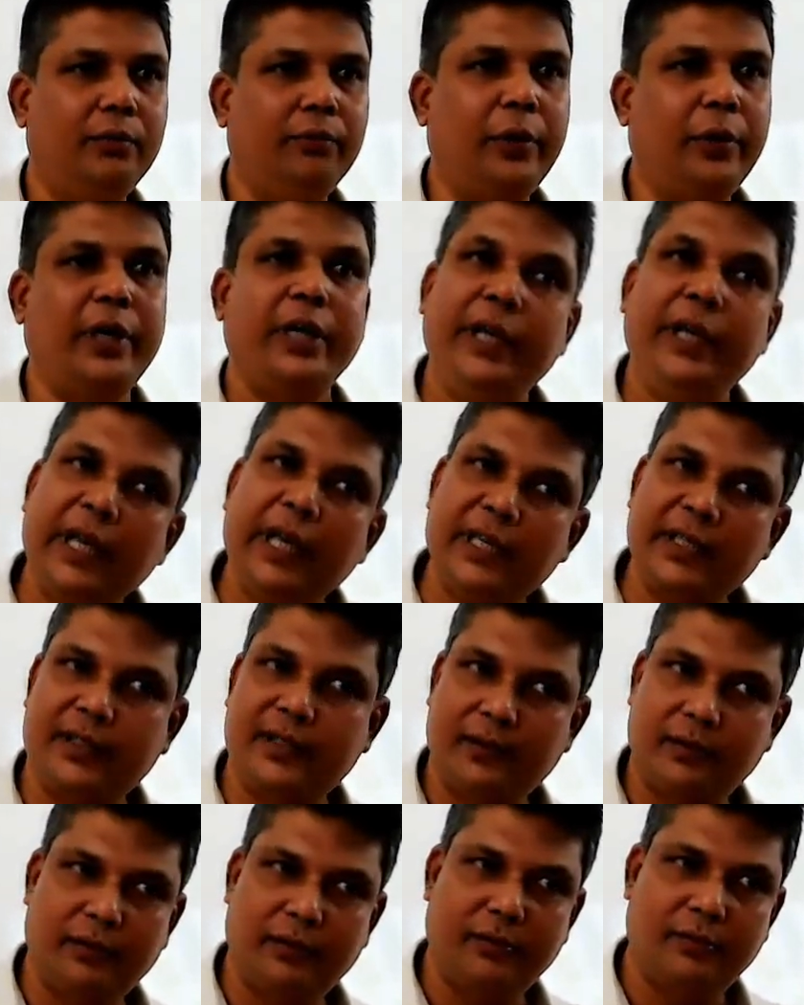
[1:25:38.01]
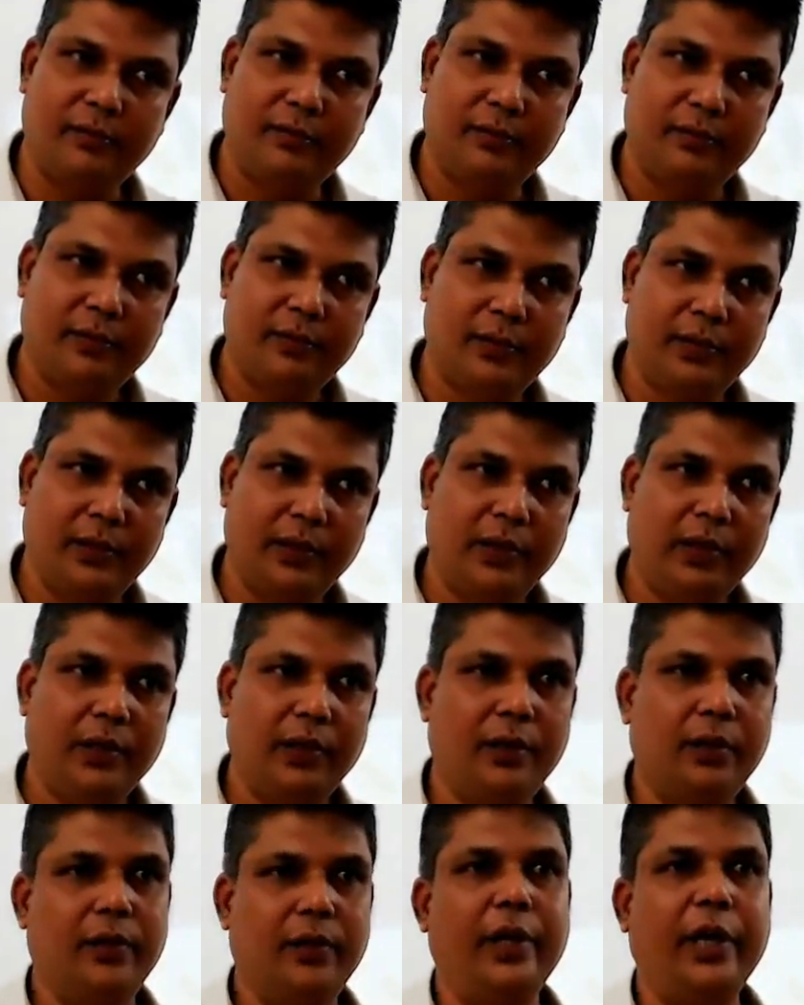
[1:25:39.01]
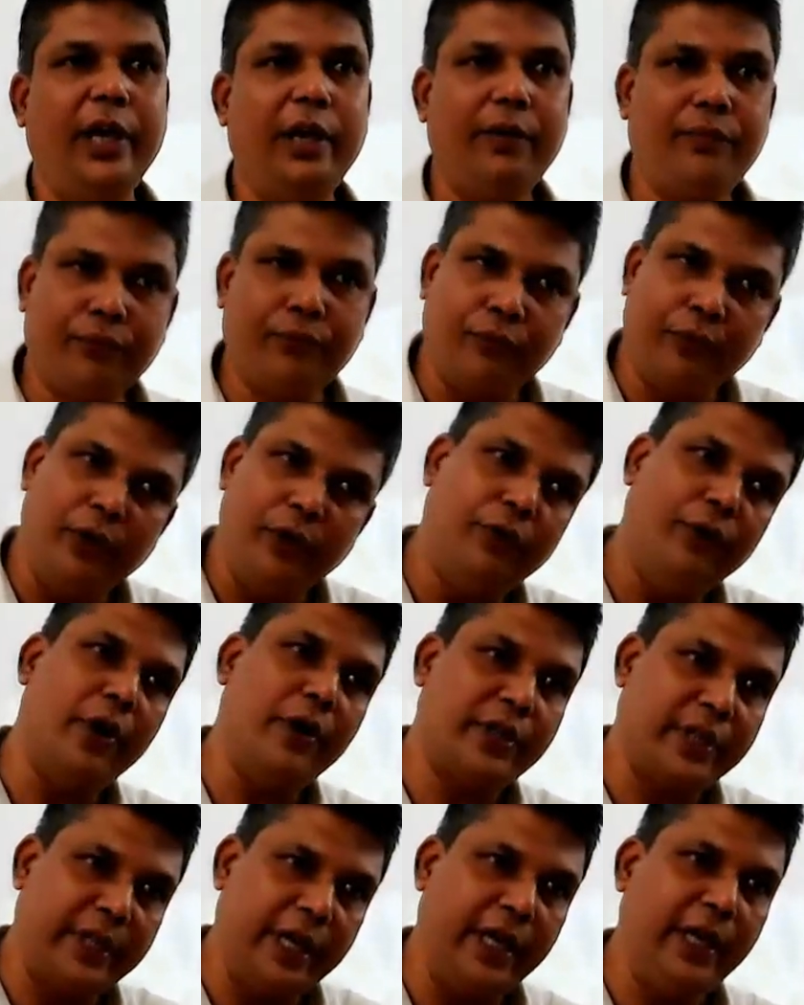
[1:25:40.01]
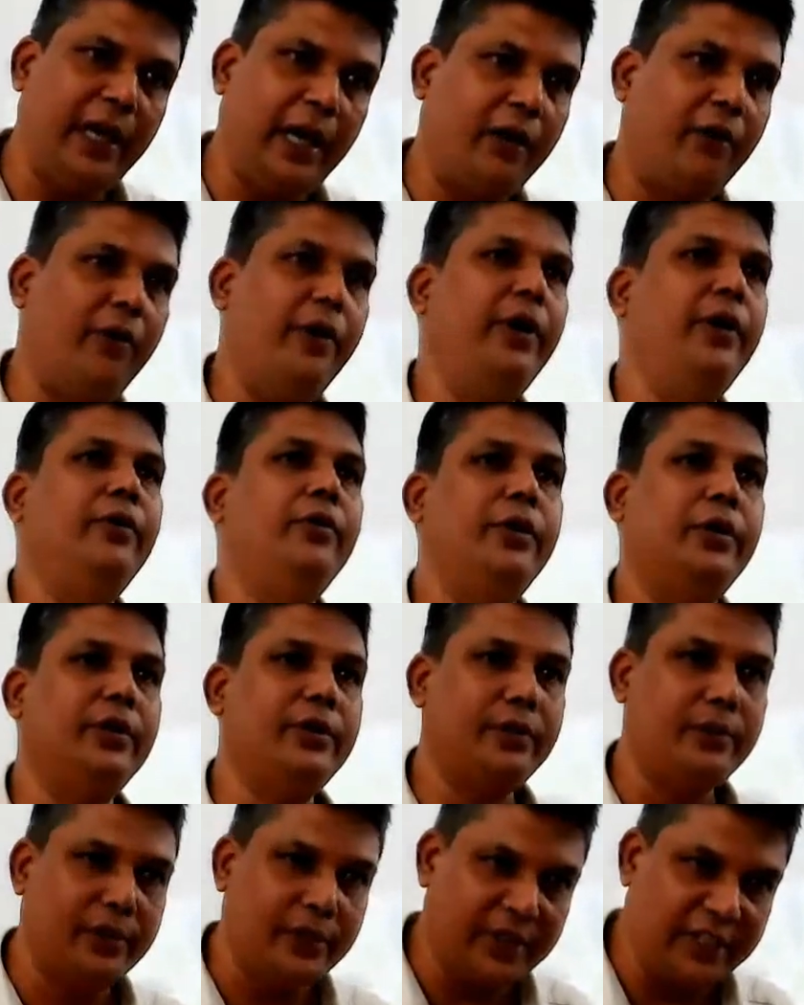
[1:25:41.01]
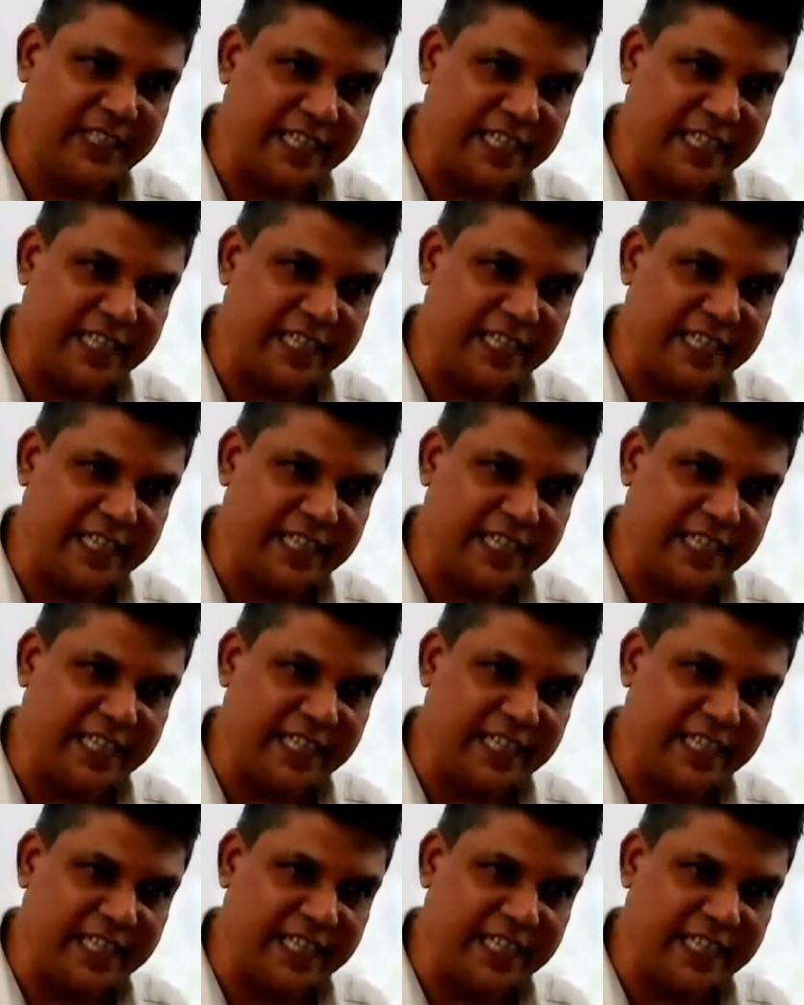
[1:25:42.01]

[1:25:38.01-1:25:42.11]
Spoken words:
But yes, if we do not think according to the